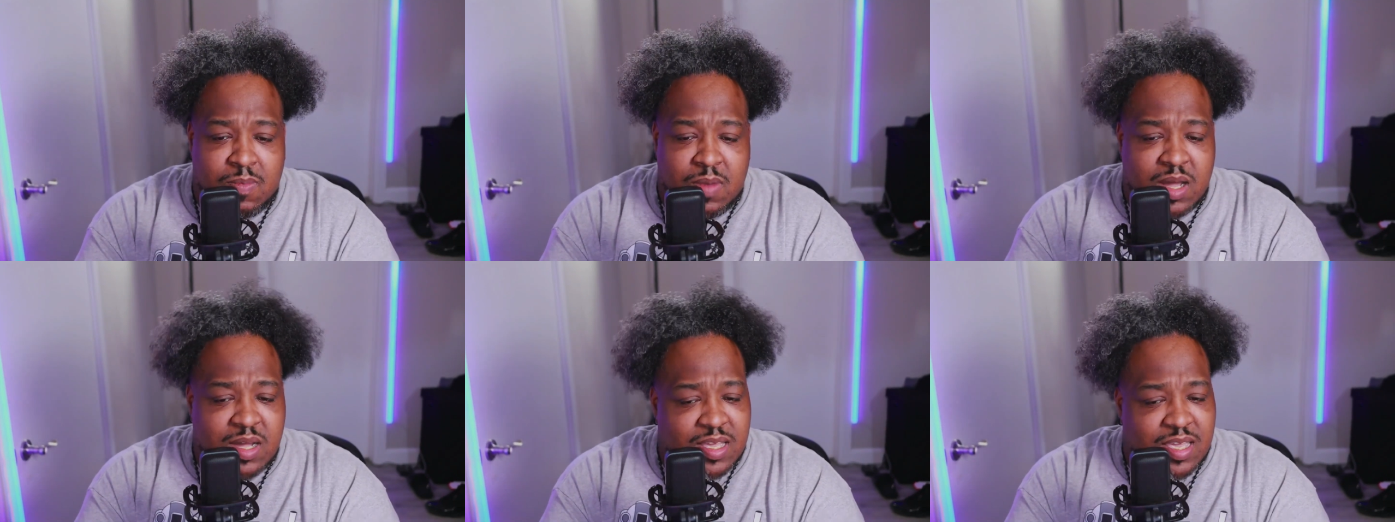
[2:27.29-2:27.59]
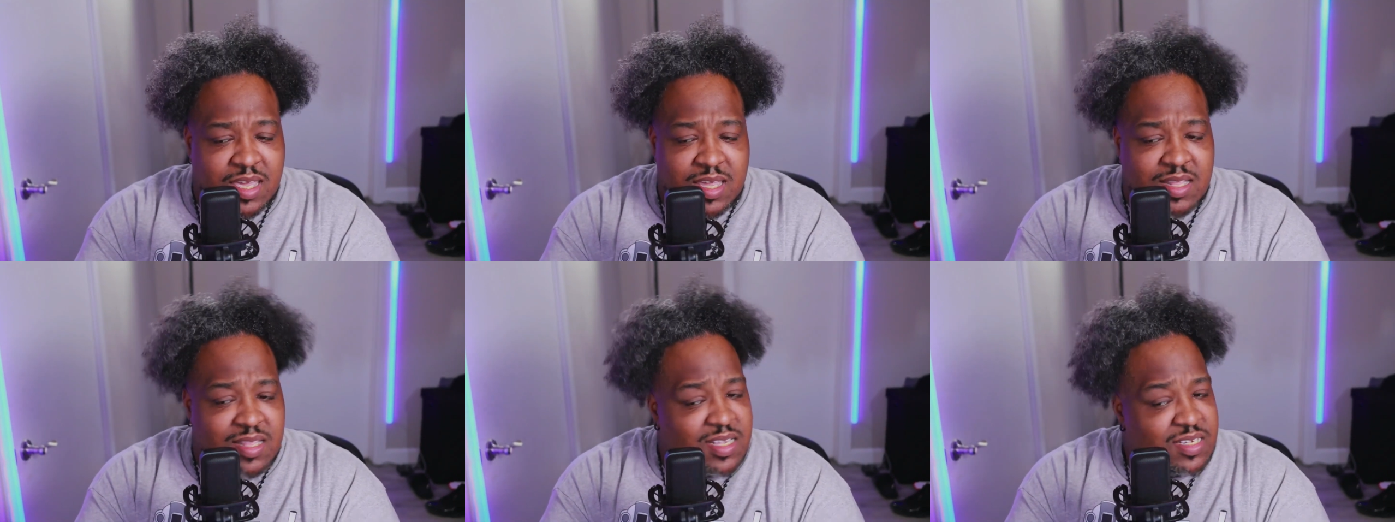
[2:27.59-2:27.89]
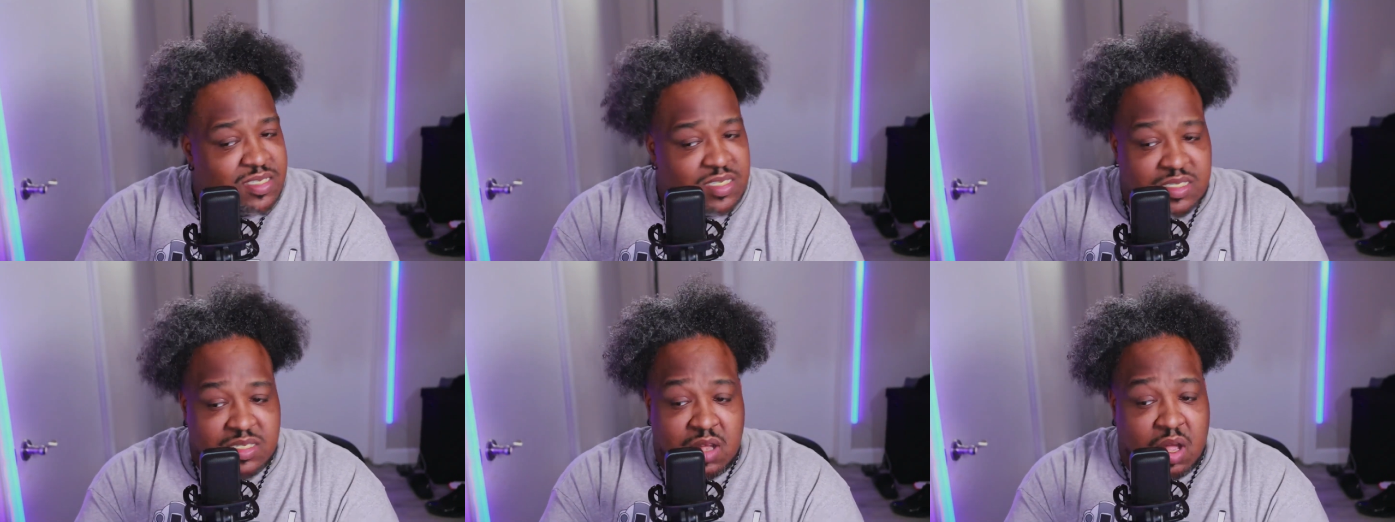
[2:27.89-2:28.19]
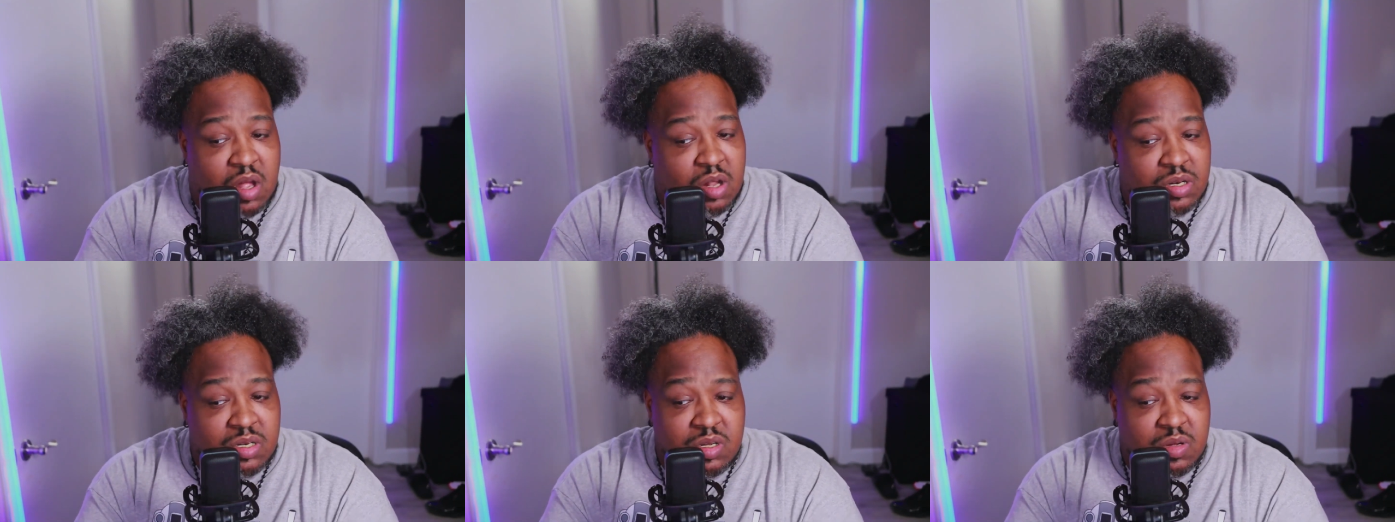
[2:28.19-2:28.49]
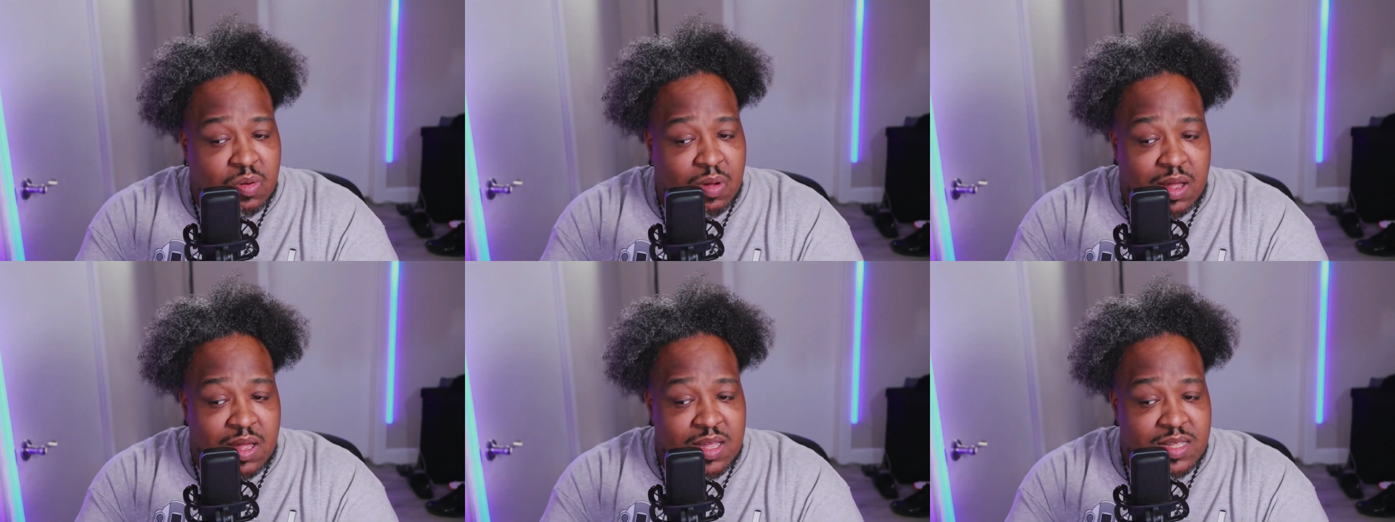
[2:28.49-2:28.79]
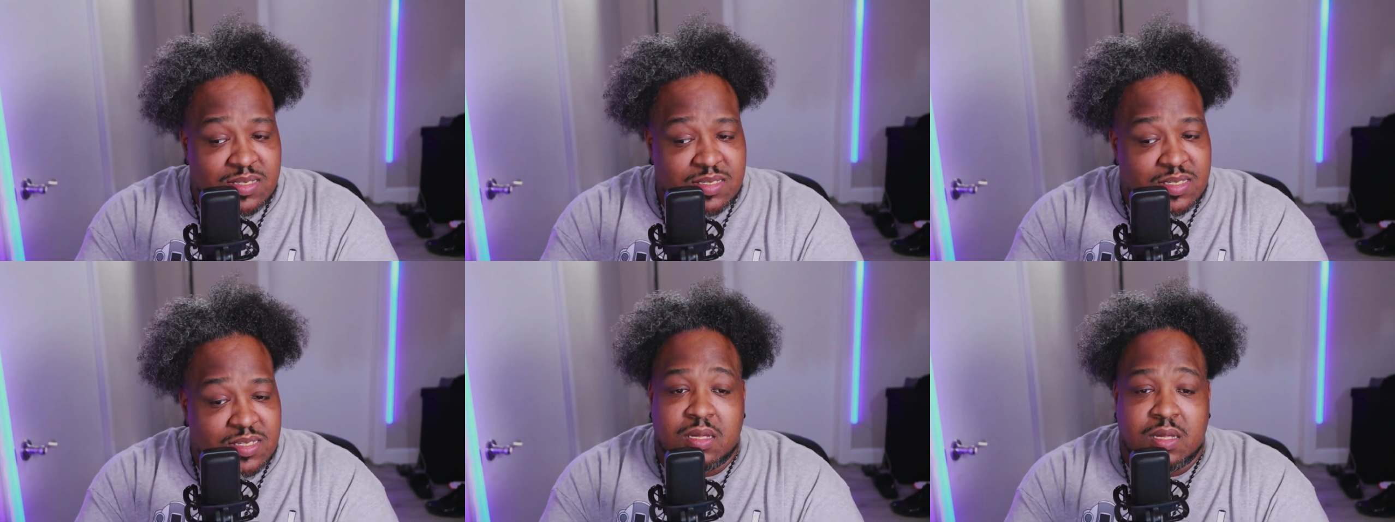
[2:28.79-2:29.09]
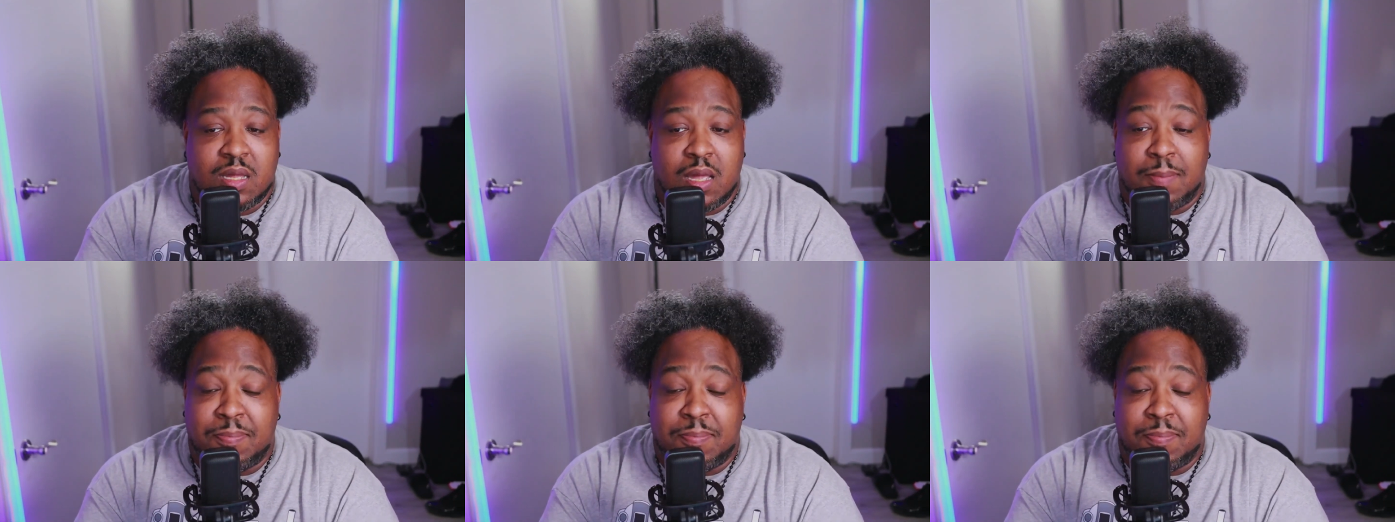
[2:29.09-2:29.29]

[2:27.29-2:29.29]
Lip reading: Again, this is all nuance. A